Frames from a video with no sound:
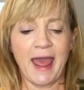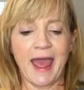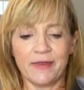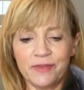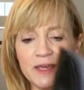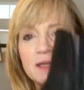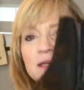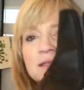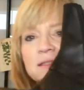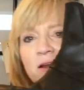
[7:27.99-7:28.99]
and
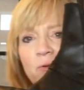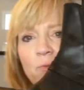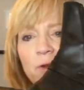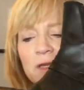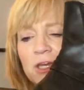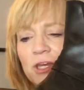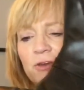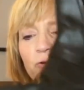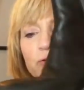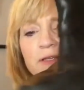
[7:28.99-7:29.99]
these are really
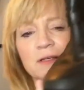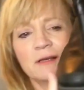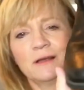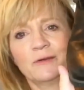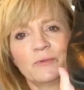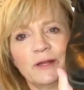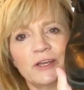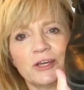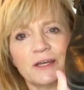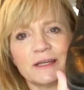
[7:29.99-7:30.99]
cute,
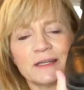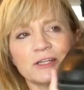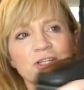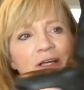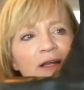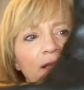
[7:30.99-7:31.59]
really good condition.